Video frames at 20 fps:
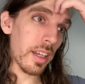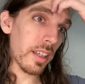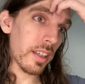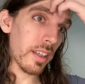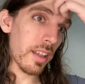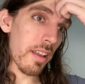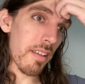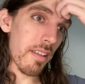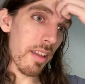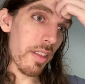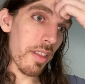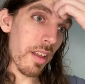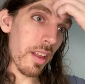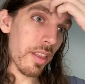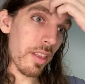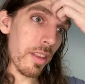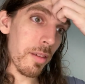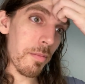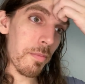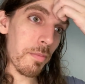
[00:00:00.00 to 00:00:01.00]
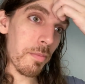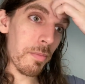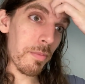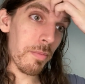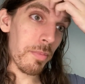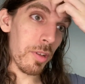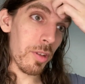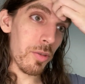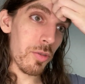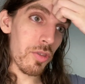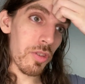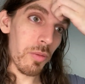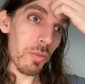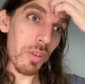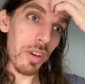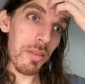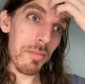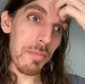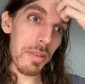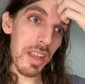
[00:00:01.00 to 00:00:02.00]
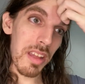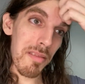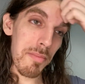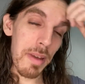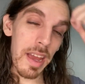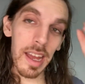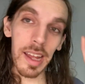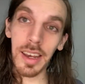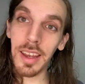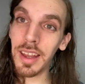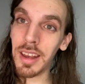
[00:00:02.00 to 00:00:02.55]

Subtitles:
because I thought the pollution wouldn't be as bad.